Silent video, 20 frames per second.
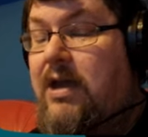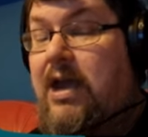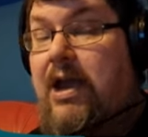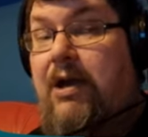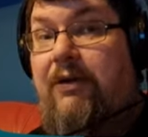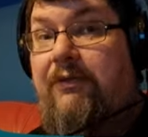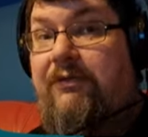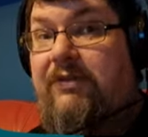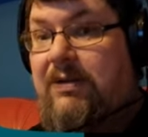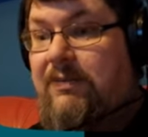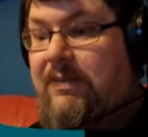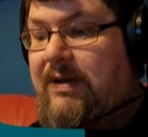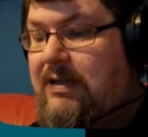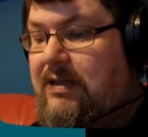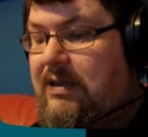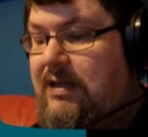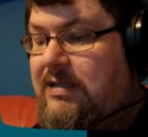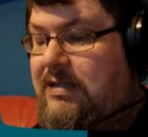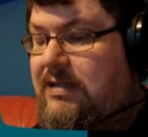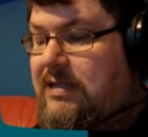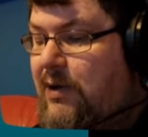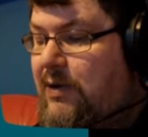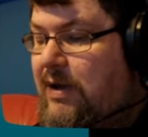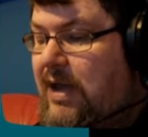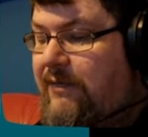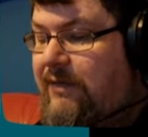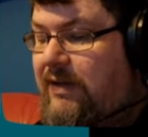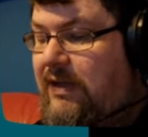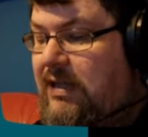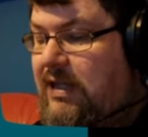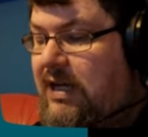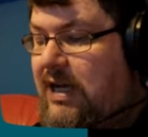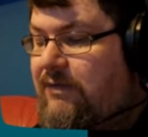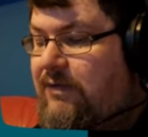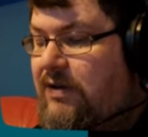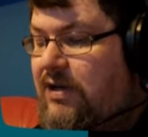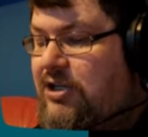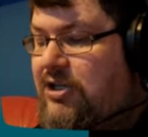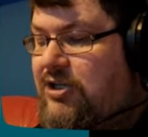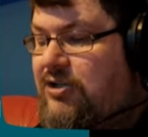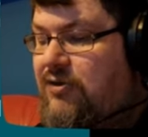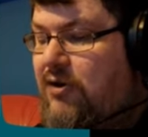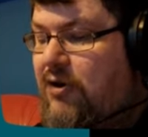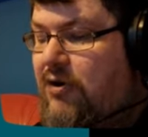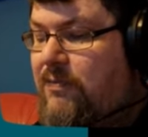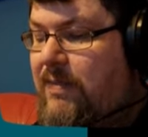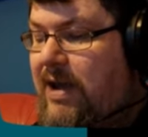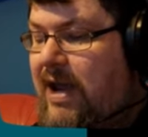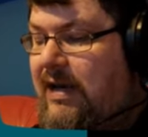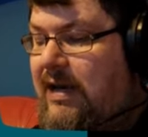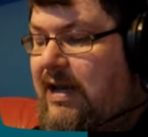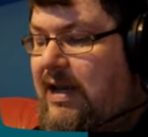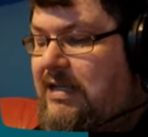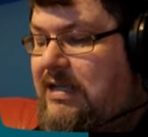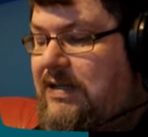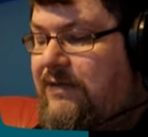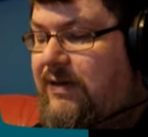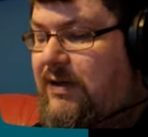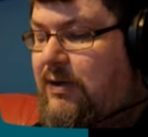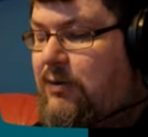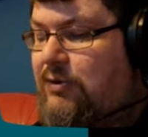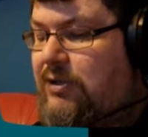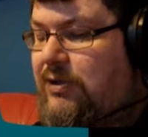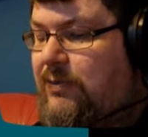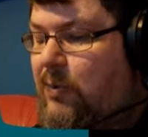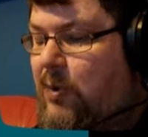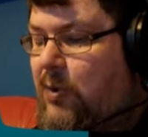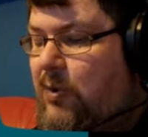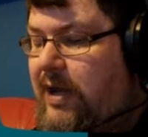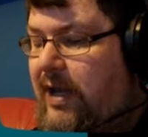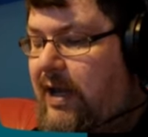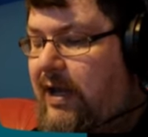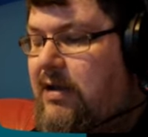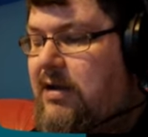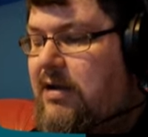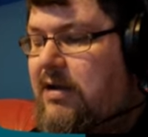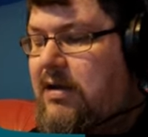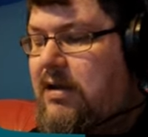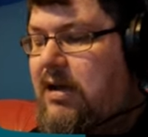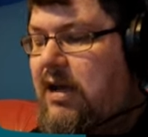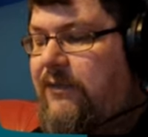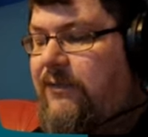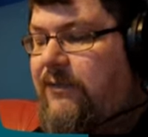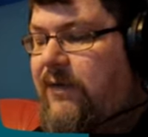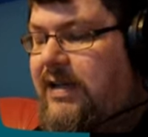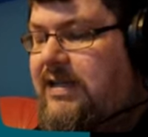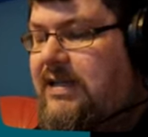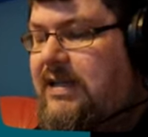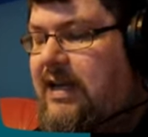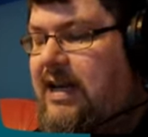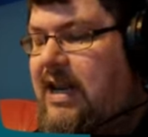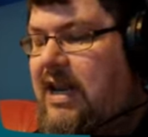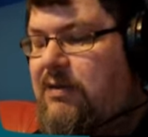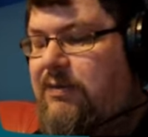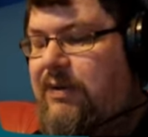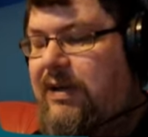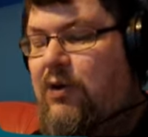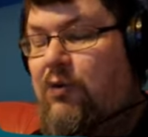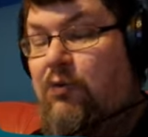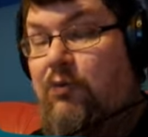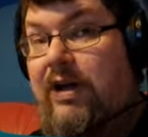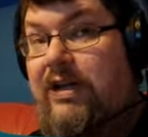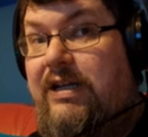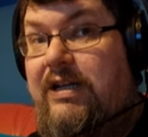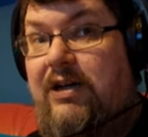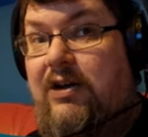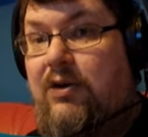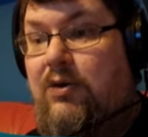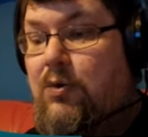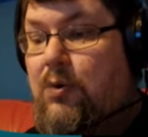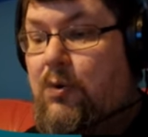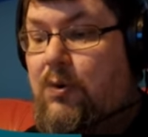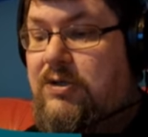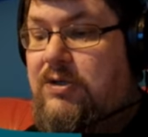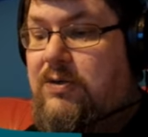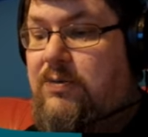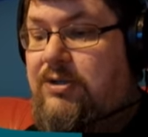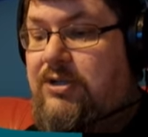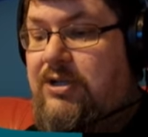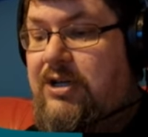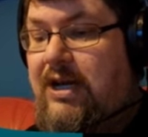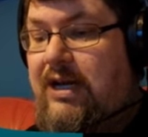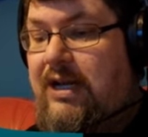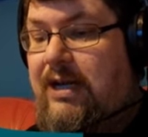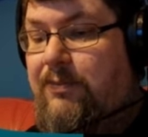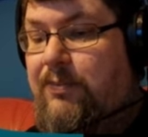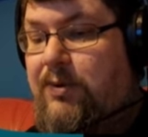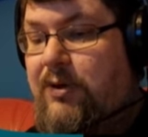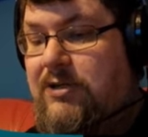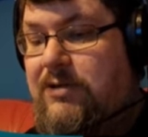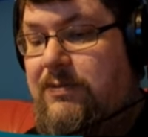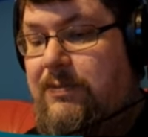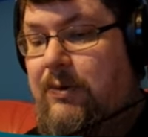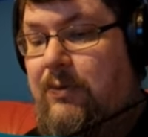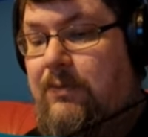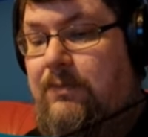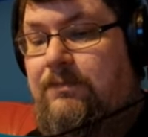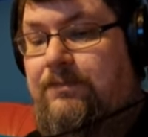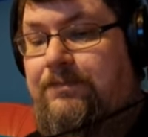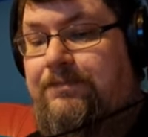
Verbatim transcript: However, the metal is so heavy that even a strong man had difficulty walking, and fighting an enemy or riding a horse was nearly impossible.